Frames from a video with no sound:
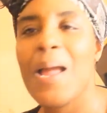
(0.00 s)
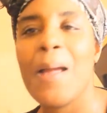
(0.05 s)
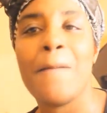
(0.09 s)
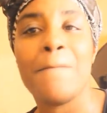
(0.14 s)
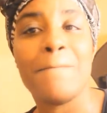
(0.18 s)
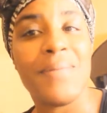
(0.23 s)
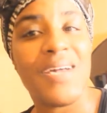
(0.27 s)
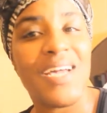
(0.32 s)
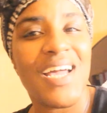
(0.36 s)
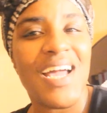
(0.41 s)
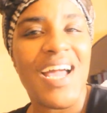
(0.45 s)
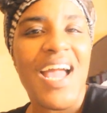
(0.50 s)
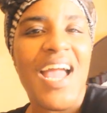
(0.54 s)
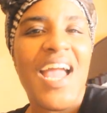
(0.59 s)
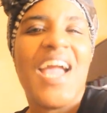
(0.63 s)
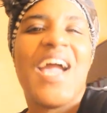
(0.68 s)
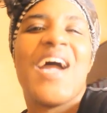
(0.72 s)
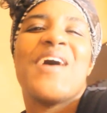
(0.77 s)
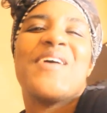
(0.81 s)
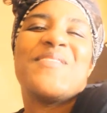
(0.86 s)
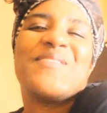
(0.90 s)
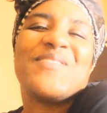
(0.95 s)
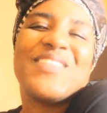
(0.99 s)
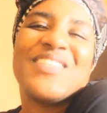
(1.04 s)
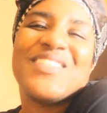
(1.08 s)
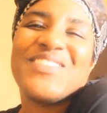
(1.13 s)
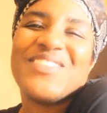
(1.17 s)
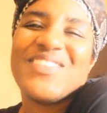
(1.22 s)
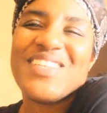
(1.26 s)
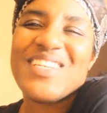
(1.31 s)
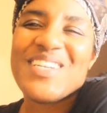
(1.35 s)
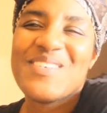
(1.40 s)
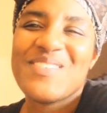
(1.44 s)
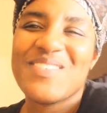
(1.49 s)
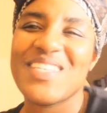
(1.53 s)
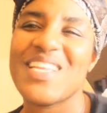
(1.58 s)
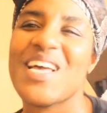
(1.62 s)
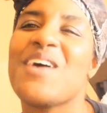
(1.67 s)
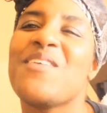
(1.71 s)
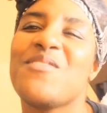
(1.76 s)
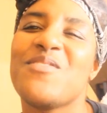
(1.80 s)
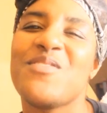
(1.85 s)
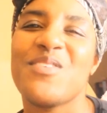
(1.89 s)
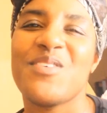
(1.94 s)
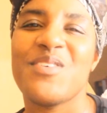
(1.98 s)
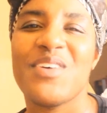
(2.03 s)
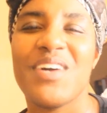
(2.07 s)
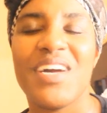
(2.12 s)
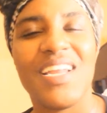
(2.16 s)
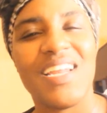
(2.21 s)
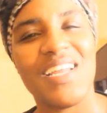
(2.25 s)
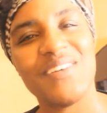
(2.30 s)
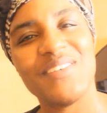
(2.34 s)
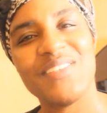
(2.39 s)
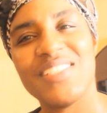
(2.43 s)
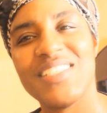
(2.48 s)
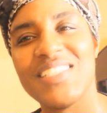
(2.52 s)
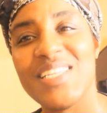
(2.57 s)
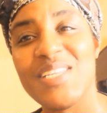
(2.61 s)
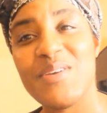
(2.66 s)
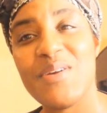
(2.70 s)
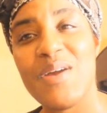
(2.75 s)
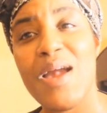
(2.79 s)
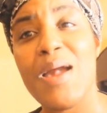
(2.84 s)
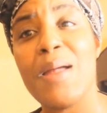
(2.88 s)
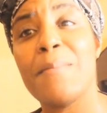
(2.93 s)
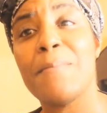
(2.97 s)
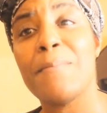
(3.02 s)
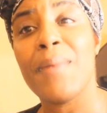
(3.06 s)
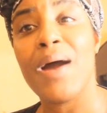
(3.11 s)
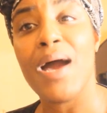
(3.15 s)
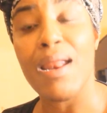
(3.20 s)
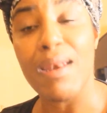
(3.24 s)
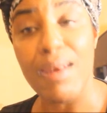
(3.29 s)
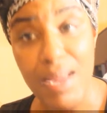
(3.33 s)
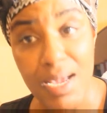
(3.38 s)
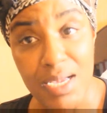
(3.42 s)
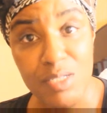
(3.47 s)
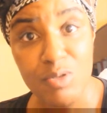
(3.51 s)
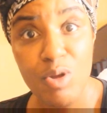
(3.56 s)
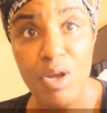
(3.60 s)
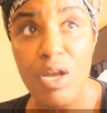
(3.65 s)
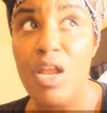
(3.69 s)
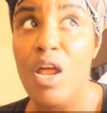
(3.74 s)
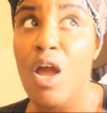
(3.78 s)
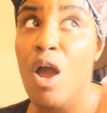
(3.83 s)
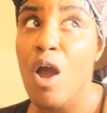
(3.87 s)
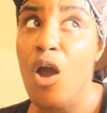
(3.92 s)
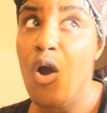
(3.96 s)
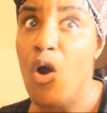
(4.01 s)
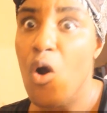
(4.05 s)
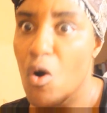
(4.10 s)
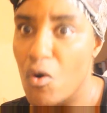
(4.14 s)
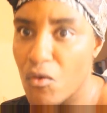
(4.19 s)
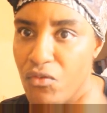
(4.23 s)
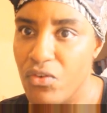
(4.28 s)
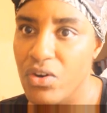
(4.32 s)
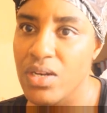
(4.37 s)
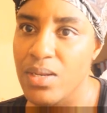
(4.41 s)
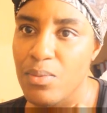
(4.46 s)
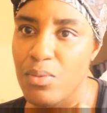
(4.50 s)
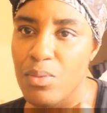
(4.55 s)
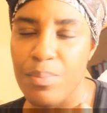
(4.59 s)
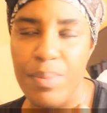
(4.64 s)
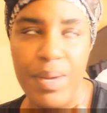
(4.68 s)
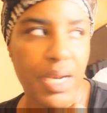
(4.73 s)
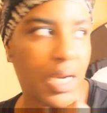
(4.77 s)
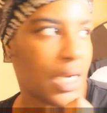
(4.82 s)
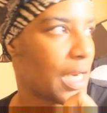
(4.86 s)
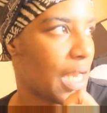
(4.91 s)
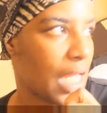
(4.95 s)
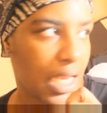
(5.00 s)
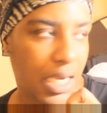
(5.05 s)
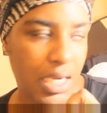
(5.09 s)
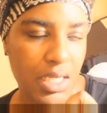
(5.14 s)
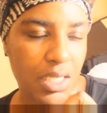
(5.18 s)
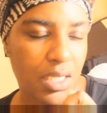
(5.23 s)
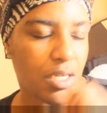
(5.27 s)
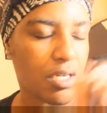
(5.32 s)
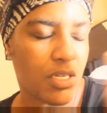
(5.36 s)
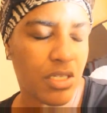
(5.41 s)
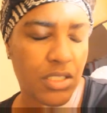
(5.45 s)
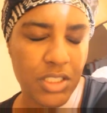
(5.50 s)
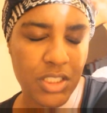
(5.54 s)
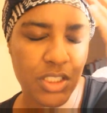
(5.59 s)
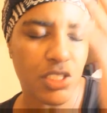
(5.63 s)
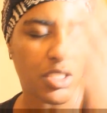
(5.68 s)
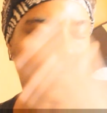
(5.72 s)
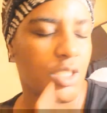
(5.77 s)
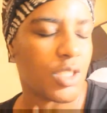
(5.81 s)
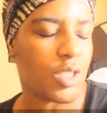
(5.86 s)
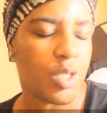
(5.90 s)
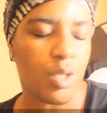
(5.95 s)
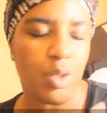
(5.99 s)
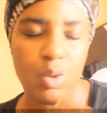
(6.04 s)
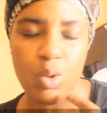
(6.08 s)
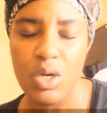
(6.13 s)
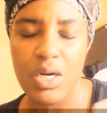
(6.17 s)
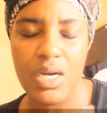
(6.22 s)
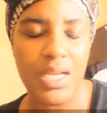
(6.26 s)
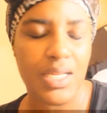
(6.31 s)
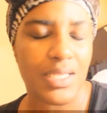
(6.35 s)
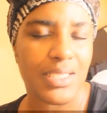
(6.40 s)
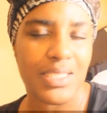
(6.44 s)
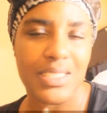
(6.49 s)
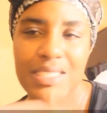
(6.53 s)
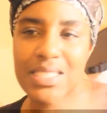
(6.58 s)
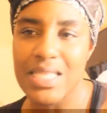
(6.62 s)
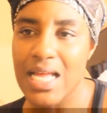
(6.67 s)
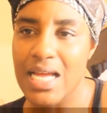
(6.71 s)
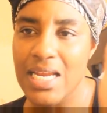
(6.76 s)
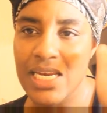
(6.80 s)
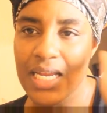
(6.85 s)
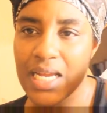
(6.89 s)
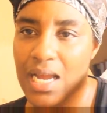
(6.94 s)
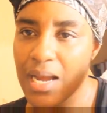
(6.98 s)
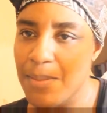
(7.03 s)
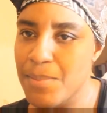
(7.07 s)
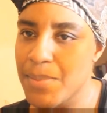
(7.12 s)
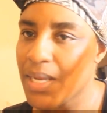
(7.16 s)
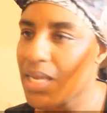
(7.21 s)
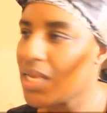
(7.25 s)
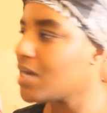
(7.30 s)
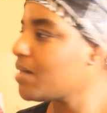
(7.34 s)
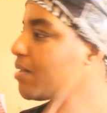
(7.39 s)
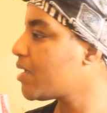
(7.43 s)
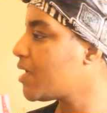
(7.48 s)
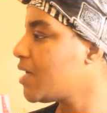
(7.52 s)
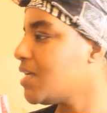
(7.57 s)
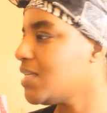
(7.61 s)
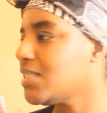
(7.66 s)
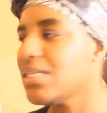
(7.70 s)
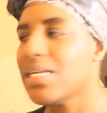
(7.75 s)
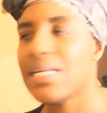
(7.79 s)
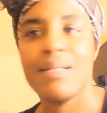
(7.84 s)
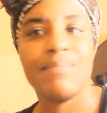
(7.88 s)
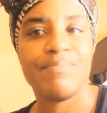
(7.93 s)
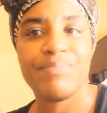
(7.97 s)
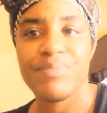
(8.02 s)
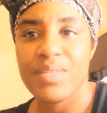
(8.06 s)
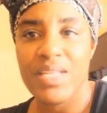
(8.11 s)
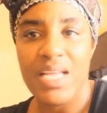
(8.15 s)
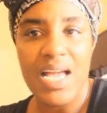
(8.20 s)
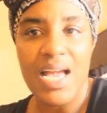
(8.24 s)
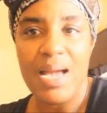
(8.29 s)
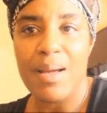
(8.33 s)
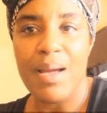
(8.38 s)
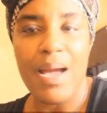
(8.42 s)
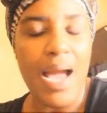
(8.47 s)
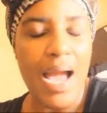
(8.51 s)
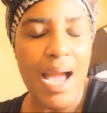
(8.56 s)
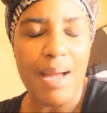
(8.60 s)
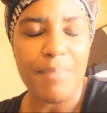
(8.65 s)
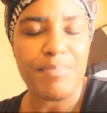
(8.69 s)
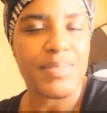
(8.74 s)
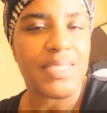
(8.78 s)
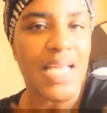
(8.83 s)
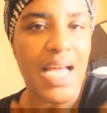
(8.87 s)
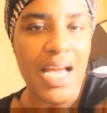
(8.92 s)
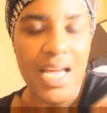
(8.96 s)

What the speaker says: But I hope this video was helpful, and I'll see you in my next one, hopefully with better lighting. Jesus Lord, let this lighting come in. I'm tired.